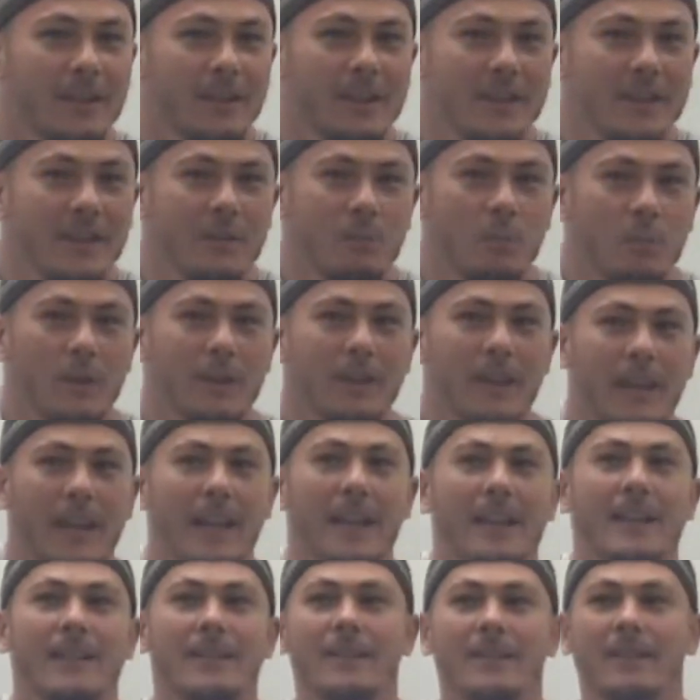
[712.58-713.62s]
This is what
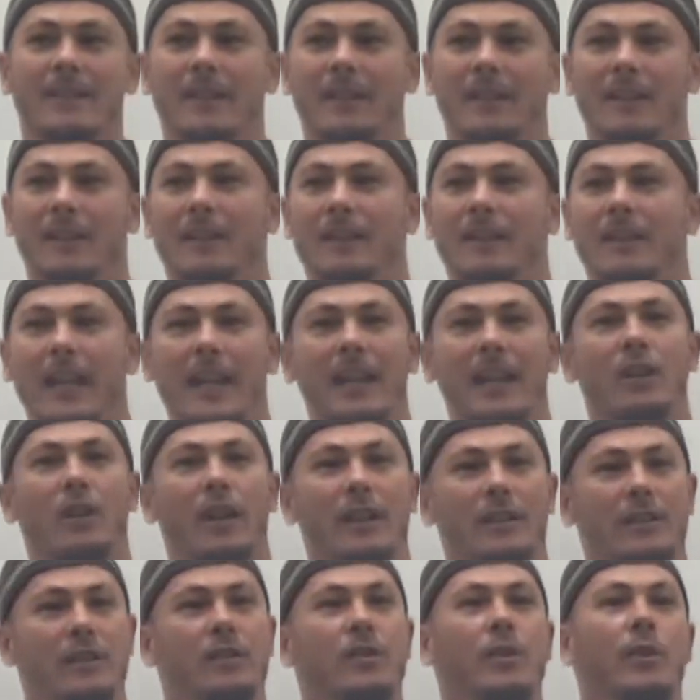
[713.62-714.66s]
they
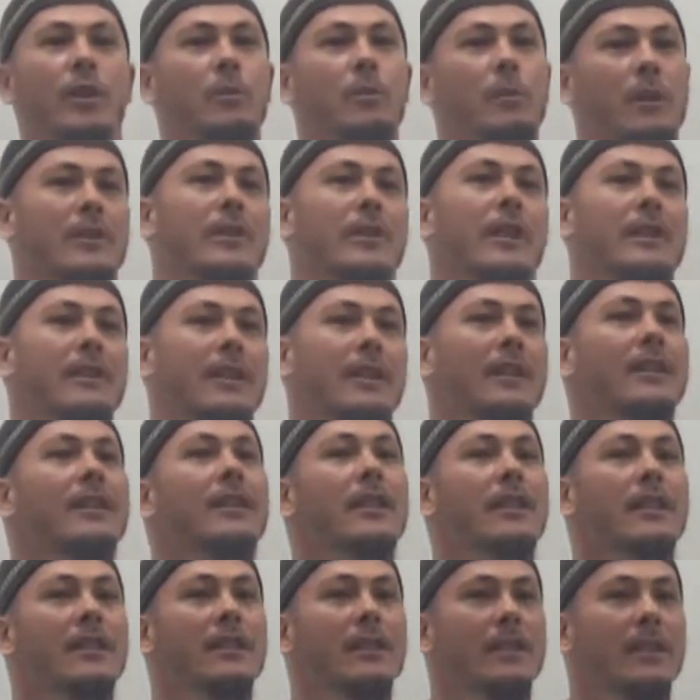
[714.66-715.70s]
like to tell you what success
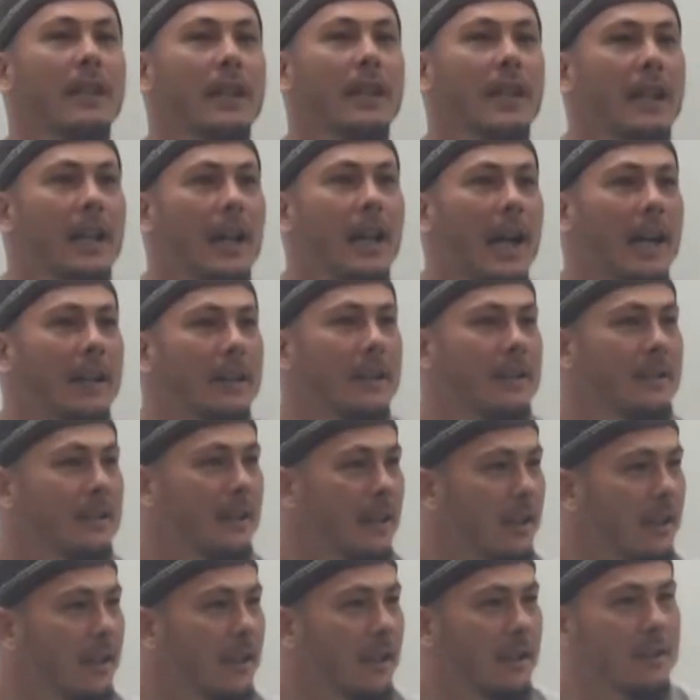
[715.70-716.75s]
is. And
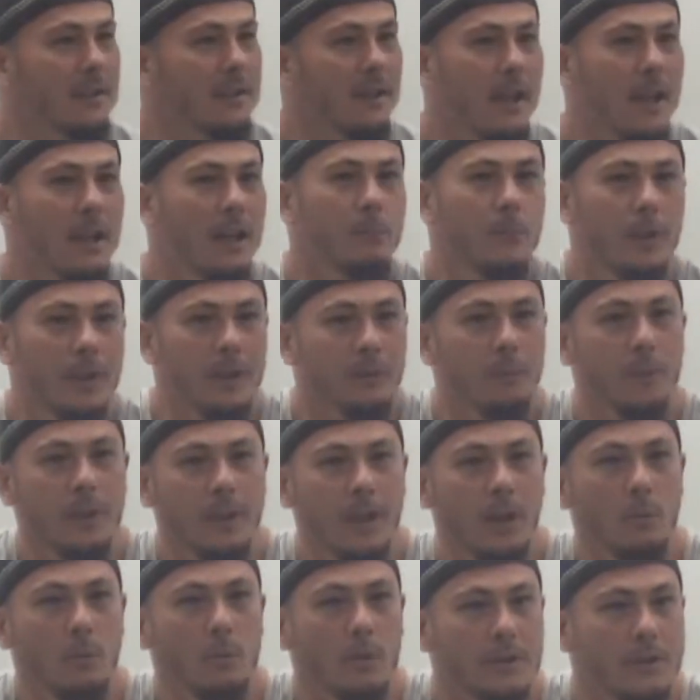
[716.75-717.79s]
in Islam, we
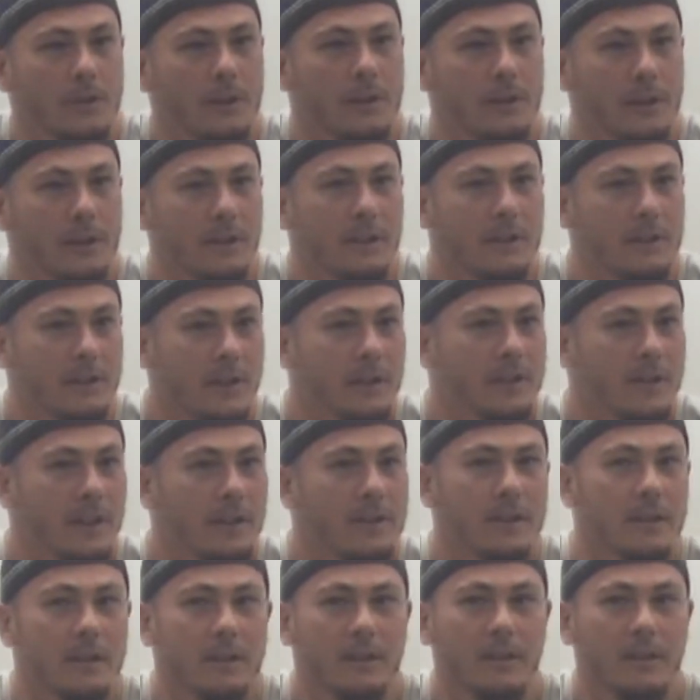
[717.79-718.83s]
know what
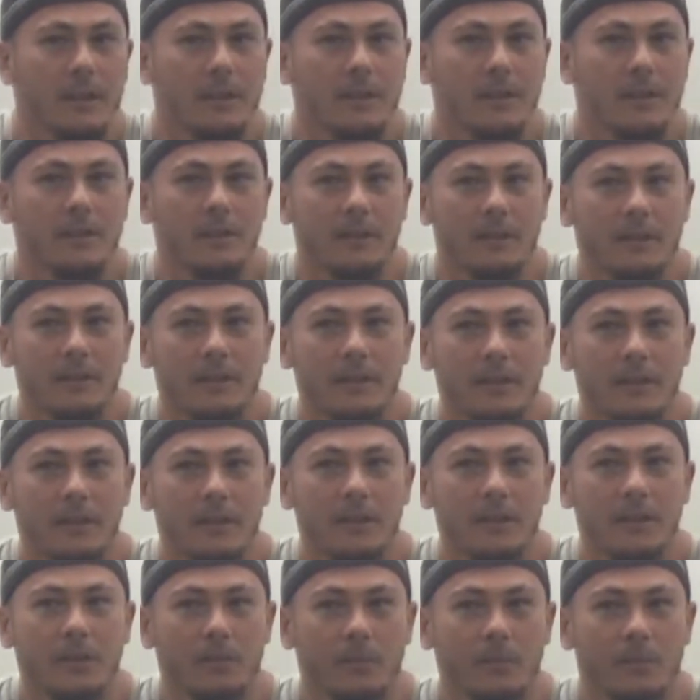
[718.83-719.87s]
success is.
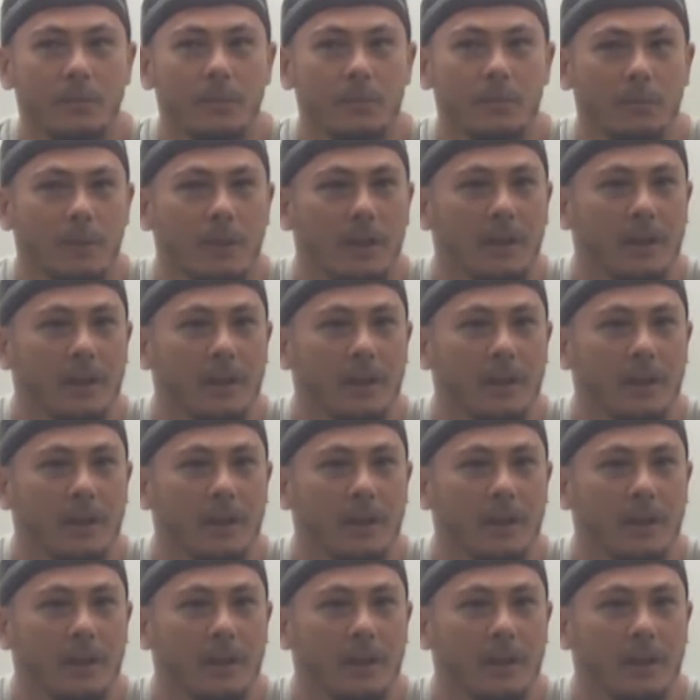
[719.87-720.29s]
It's through